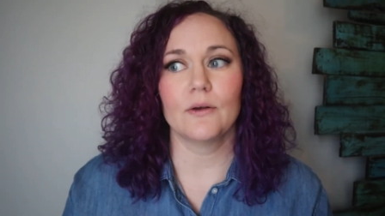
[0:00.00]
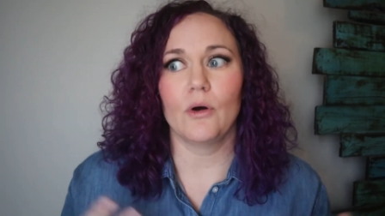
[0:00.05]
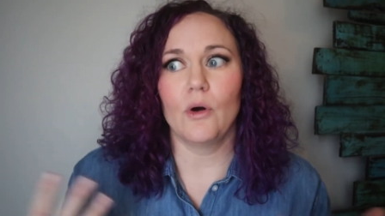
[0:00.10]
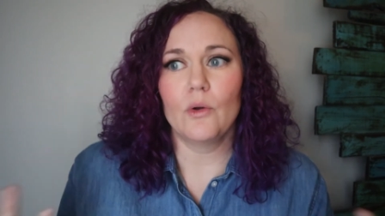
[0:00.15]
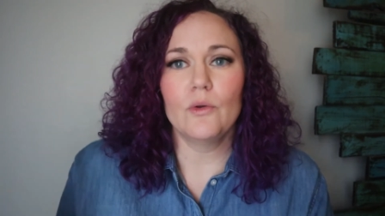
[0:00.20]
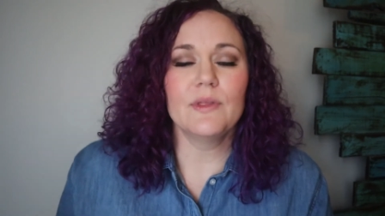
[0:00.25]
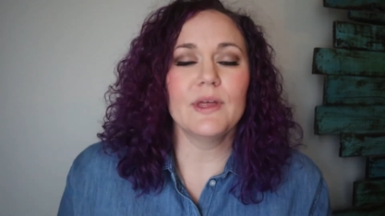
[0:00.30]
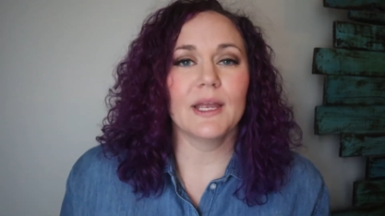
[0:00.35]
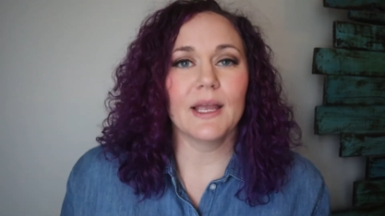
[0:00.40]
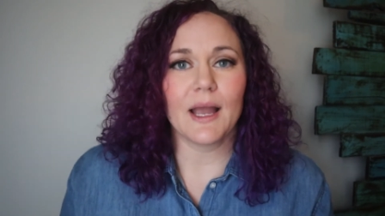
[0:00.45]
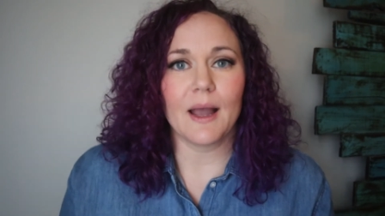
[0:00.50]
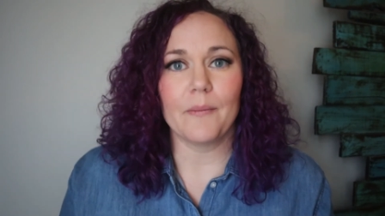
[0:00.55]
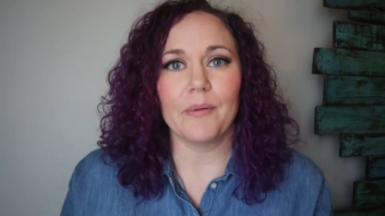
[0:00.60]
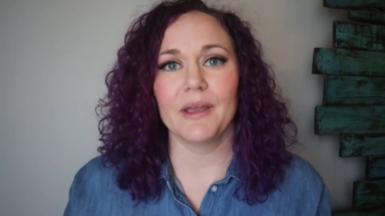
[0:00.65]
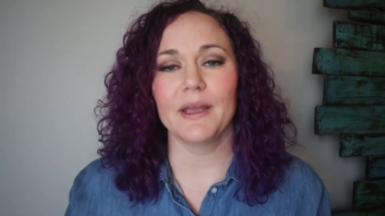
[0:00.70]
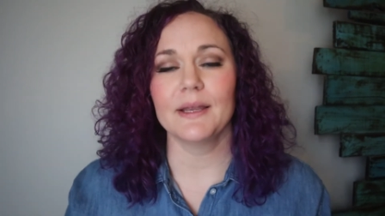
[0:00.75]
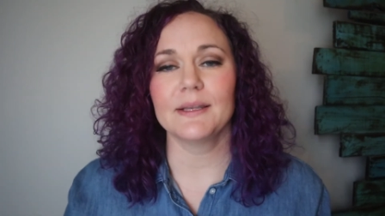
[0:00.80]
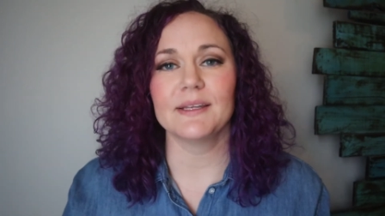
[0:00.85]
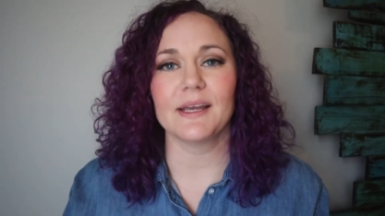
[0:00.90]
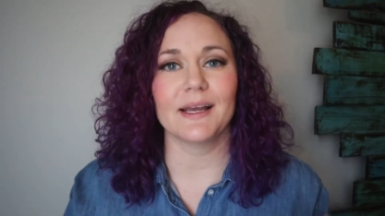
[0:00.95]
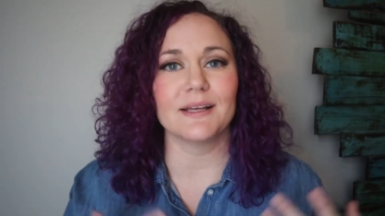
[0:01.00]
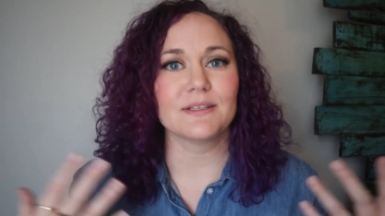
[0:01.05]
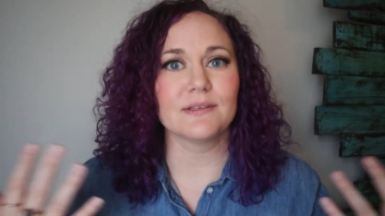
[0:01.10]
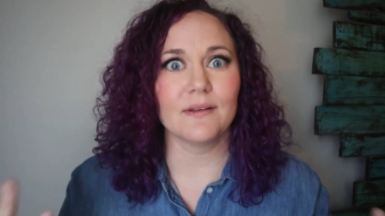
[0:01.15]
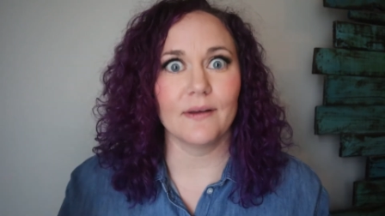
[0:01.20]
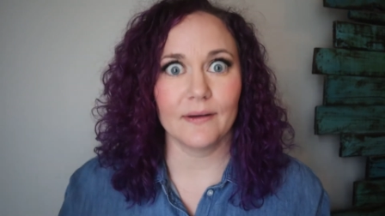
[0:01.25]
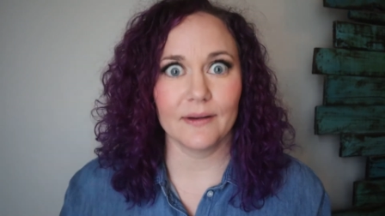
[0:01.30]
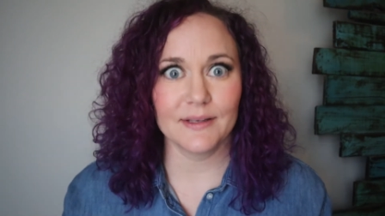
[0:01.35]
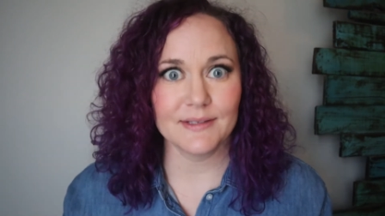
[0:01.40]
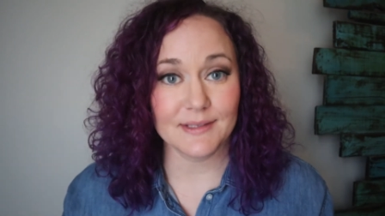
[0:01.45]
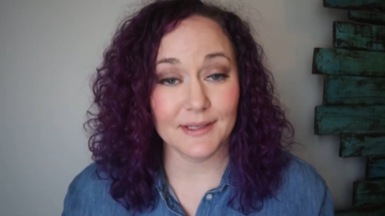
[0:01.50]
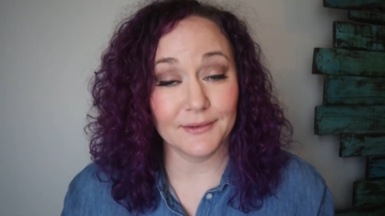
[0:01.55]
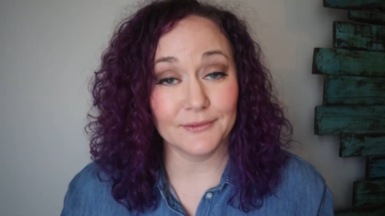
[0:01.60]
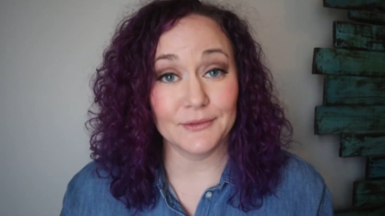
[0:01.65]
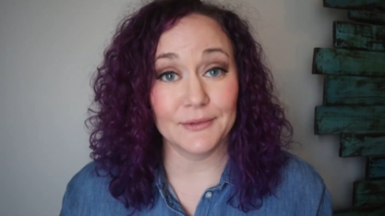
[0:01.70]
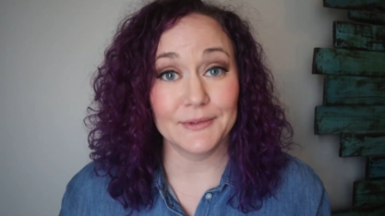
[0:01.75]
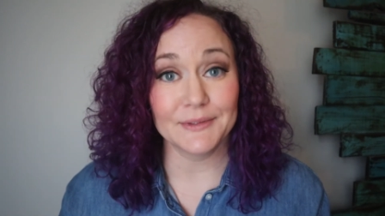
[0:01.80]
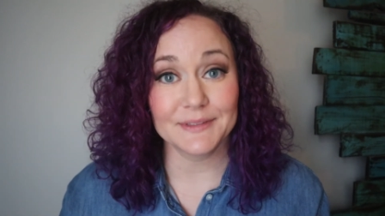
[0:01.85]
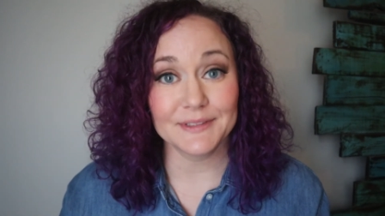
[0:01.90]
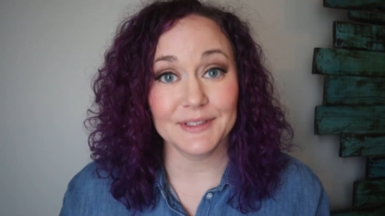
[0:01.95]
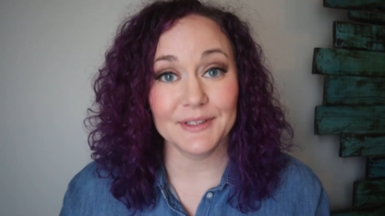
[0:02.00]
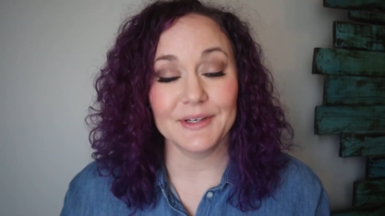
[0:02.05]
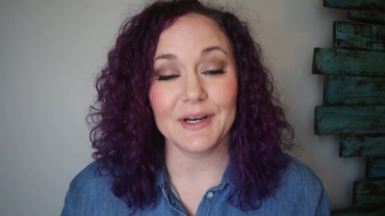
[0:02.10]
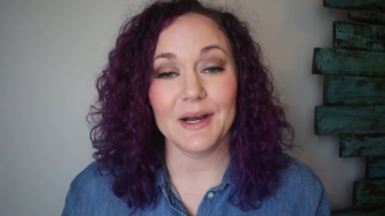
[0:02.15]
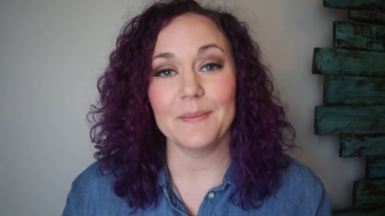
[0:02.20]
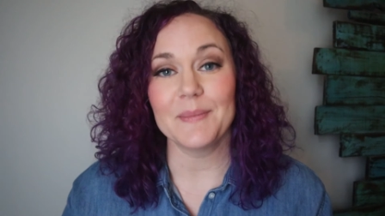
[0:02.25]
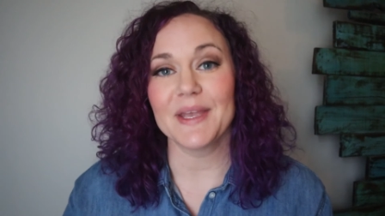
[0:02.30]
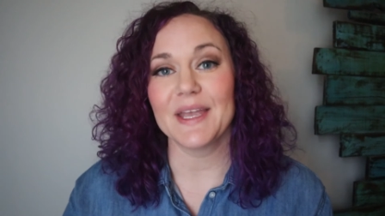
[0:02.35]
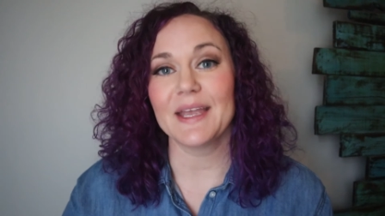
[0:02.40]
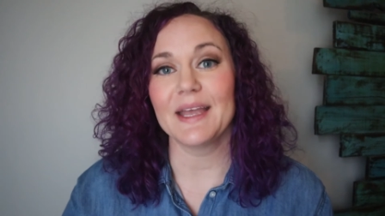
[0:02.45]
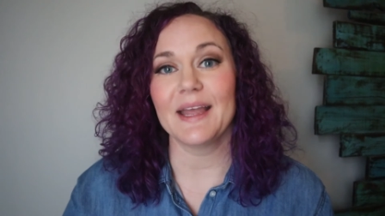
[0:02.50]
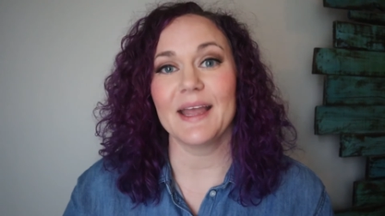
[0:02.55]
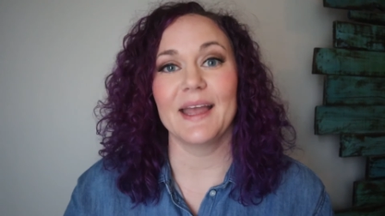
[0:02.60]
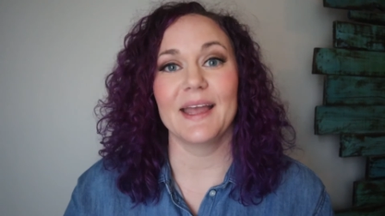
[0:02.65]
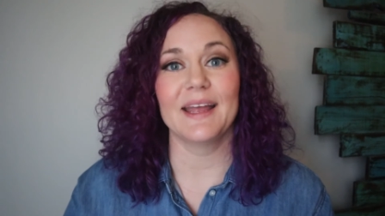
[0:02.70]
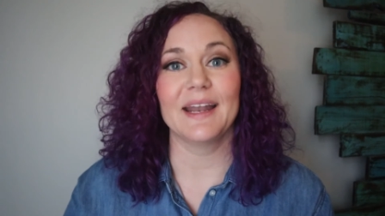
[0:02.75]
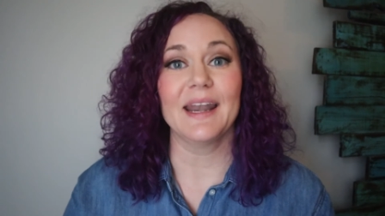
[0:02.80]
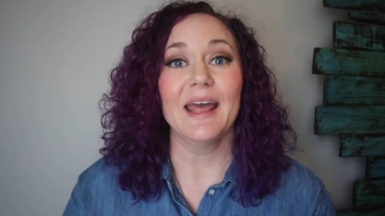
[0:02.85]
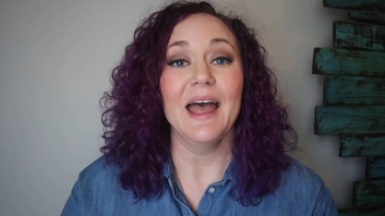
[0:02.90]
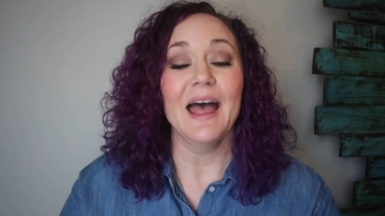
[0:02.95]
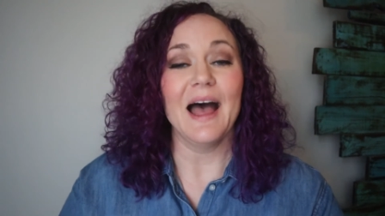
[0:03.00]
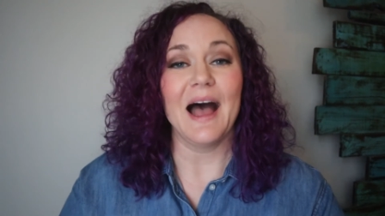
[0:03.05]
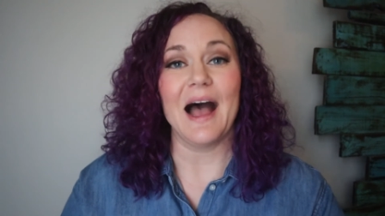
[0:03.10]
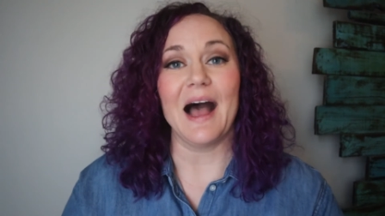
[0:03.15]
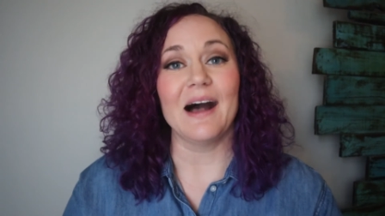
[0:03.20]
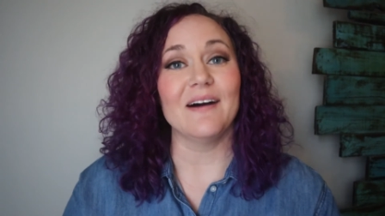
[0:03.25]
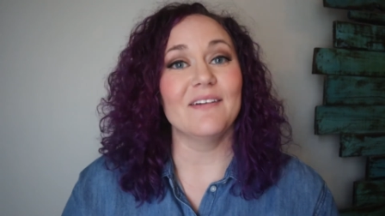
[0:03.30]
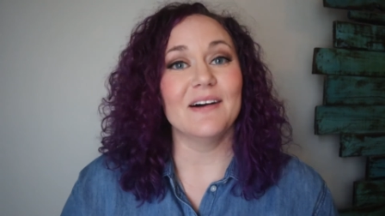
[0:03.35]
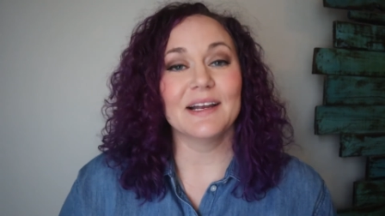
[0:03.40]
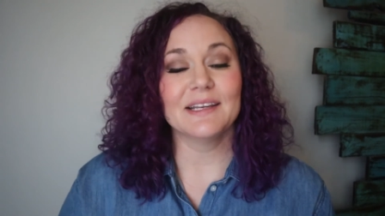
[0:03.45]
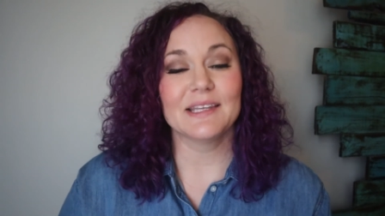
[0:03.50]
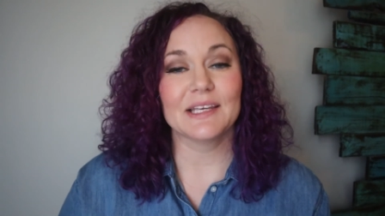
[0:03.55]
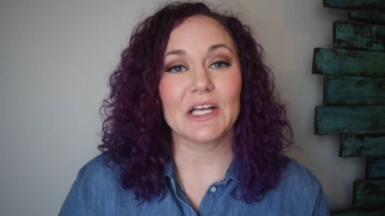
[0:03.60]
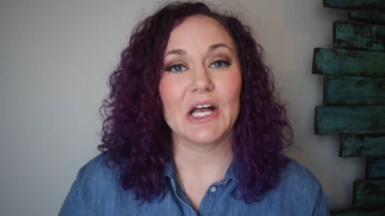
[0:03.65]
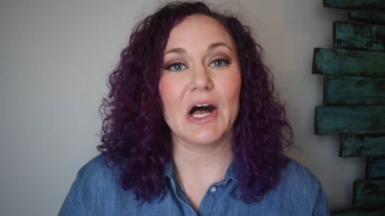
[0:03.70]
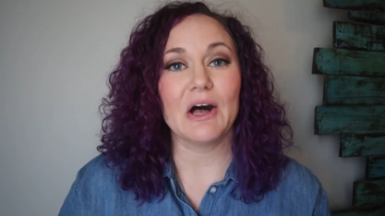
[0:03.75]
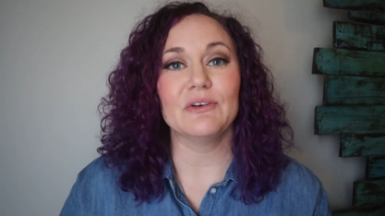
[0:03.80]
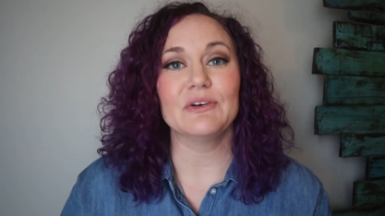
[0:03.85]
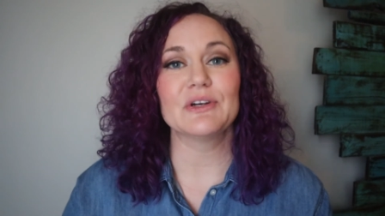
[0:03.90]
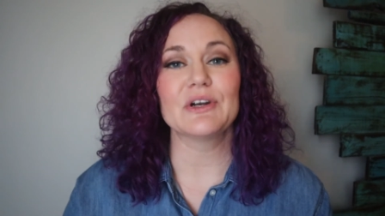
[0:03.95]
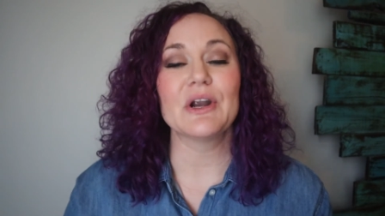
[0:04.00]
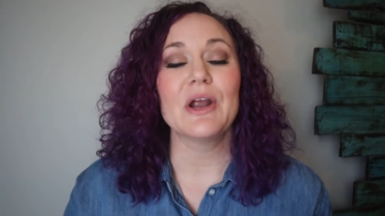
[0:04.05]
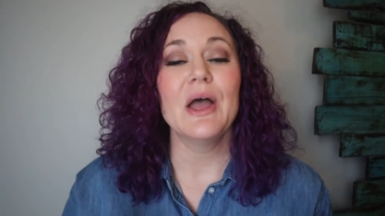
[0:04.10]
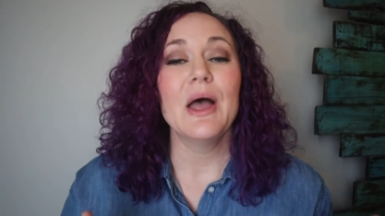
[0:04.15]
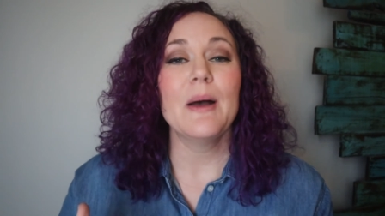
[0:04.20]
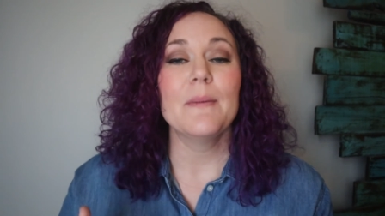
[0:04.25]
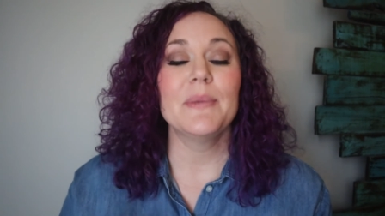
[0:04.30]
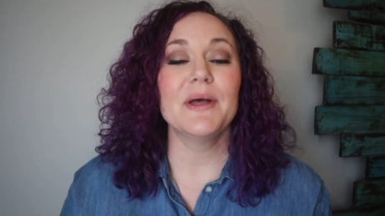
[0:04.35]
clothing I picked as long as it looked good on me and I liked the color.